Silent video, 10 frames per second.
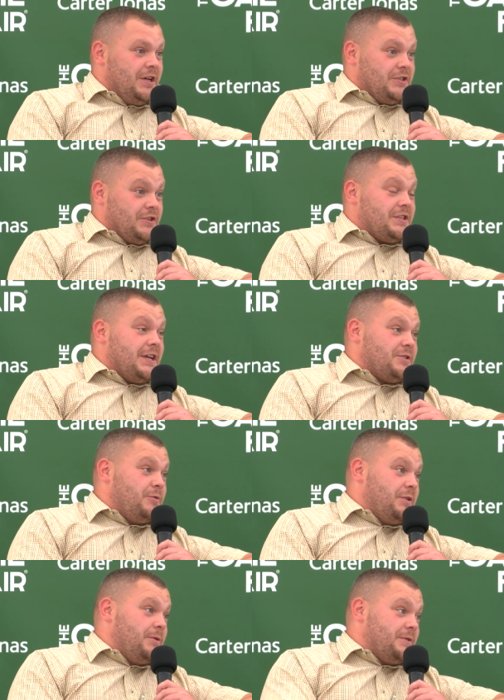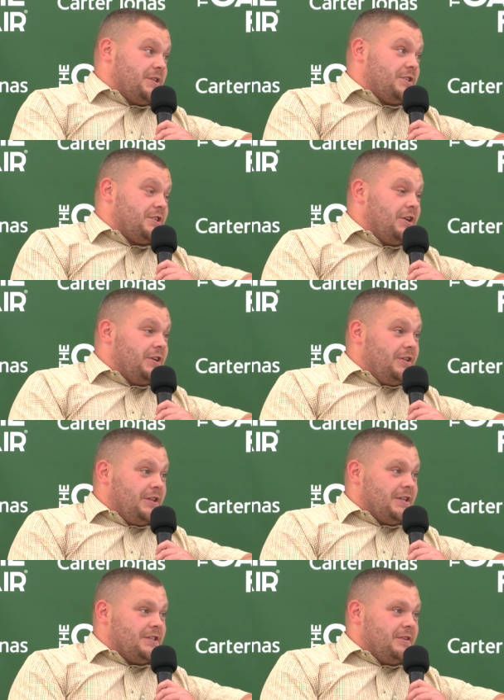just last week we was in
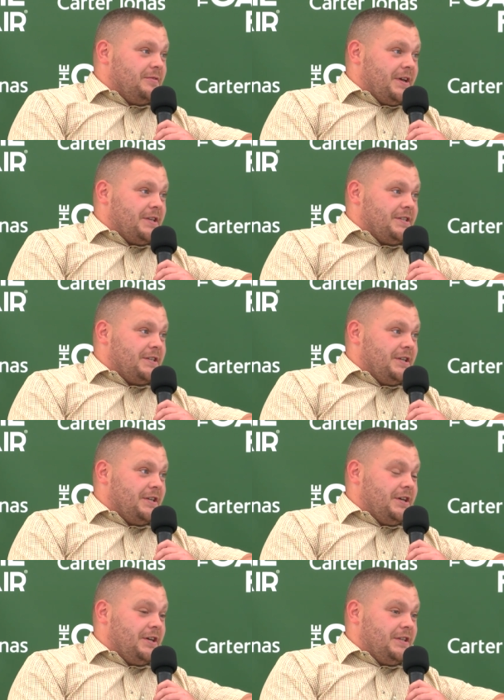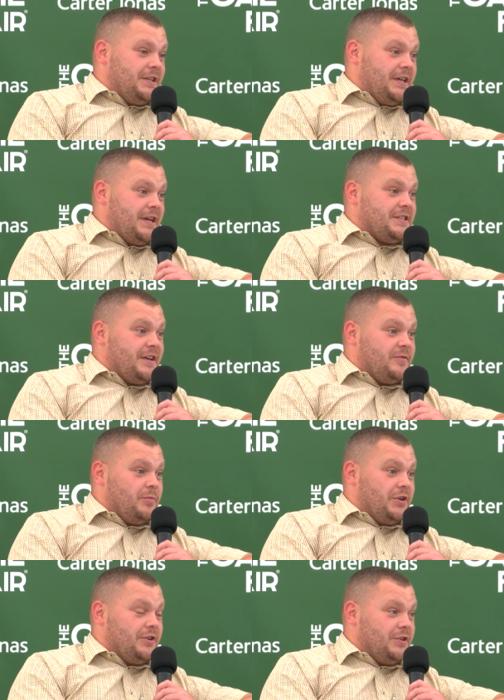Solihull at an event and uh, the ESF
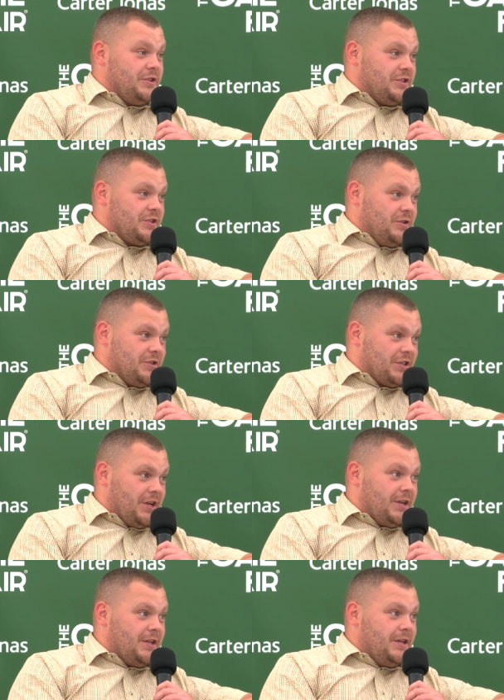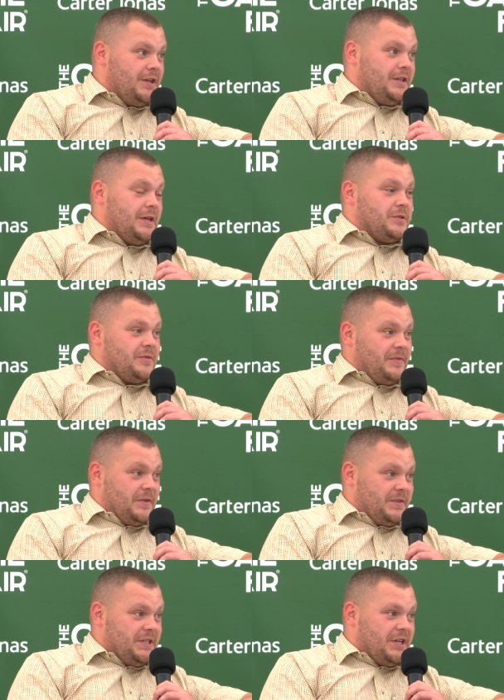put a hunter's course on. That was
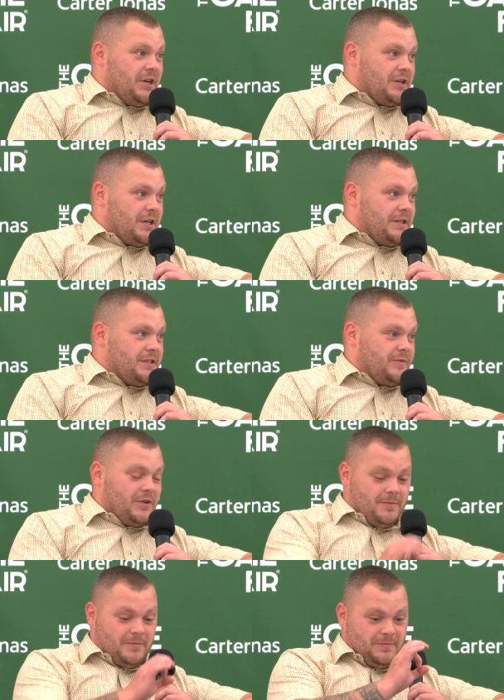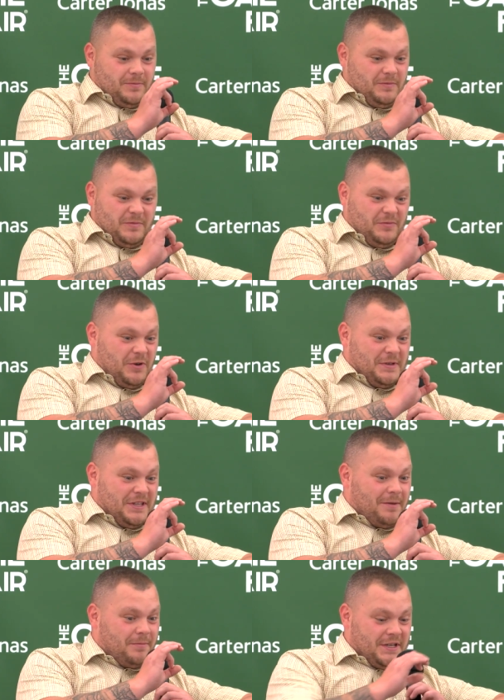50 targets from probably
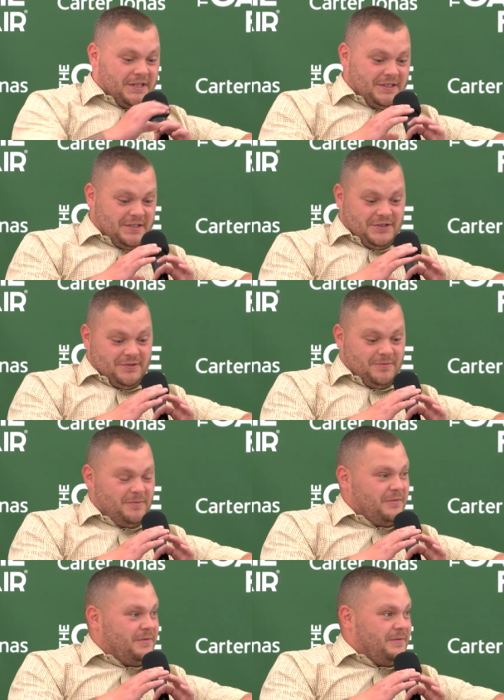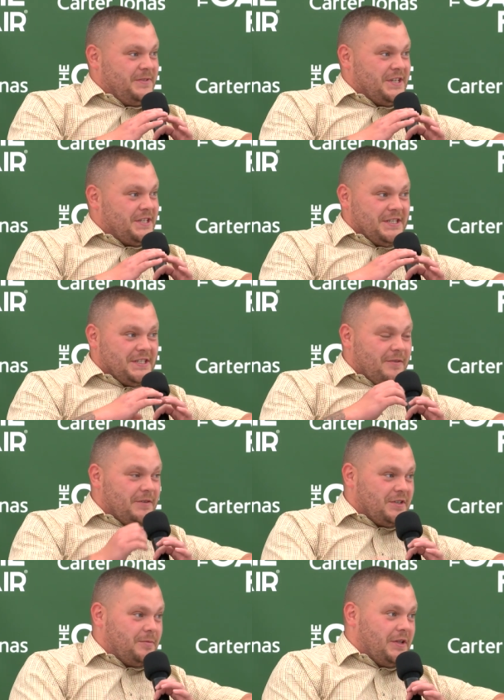that big to 60,
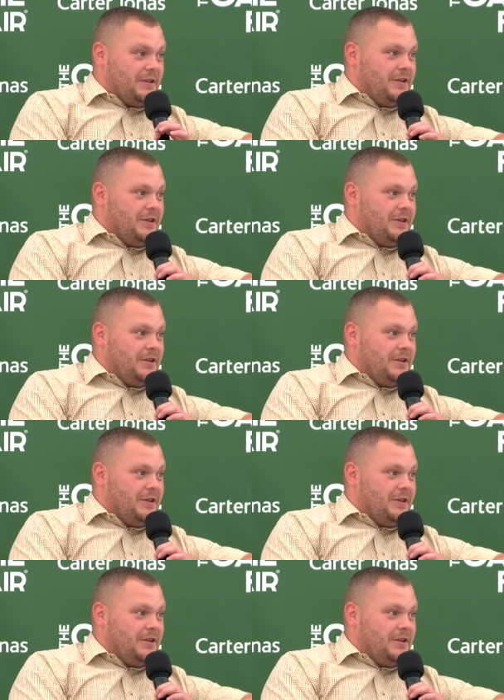70 mil.